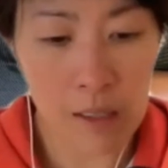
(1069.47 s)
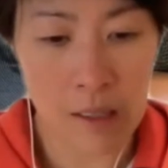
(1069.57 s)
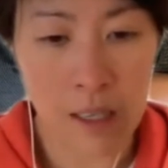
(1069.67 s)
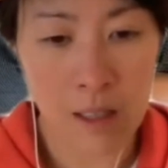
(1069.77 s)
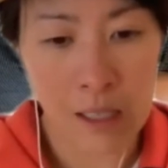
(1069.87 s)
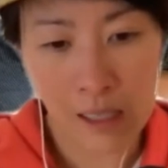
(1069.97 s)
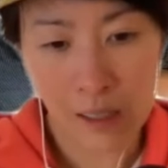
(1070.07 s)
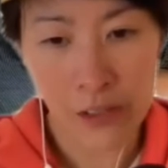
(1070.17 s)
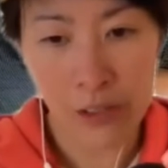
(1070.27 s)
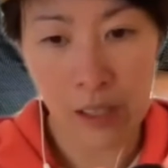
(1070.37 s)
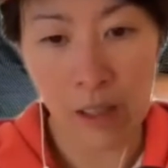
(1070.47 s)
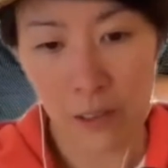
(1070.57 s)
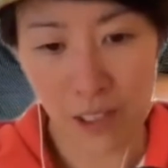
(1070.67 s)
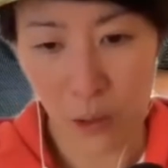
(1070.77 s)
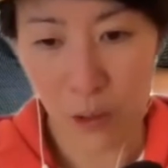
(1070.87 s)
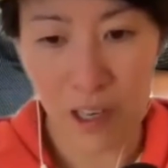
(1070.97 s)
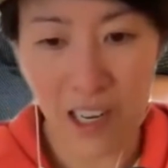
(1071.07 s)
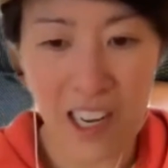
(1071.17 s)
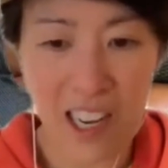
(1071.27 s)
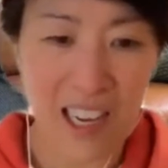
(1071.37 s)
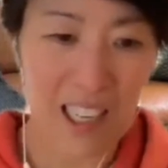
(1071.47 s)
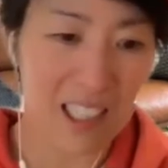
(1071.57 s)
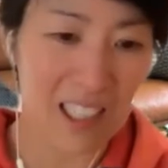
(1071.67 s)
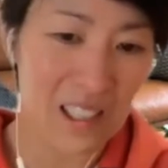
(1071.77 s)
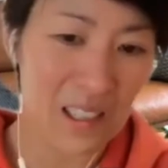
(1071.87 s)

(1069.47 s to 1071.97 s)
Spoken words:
Like, they tell us their life story and,